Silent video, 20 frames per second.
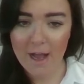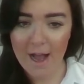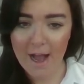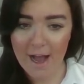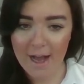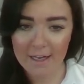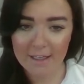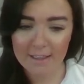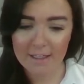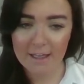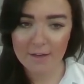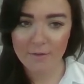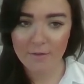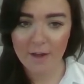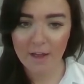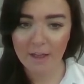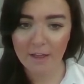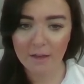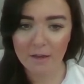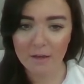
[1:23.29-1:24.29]
And
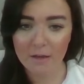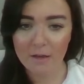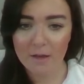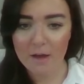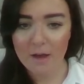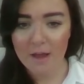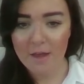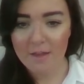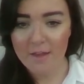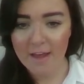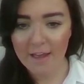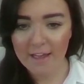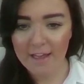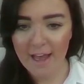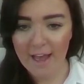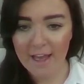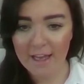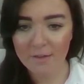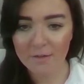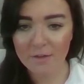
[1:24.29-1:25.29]
giving. They
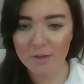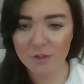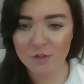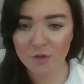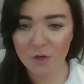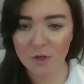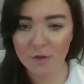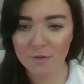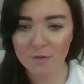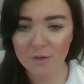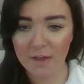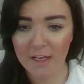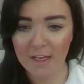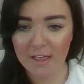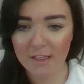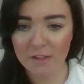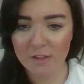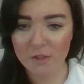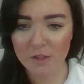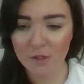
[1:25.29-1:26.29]
gave the
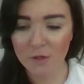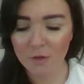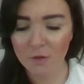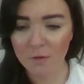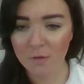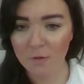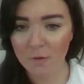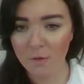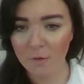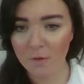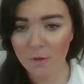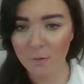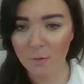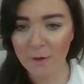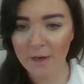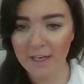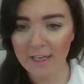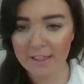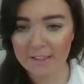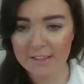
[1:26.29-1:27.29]
trophy to the
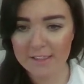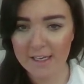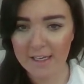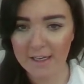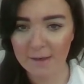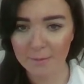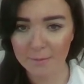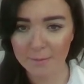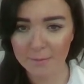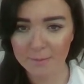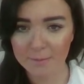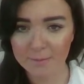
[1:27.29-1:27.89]
winning team.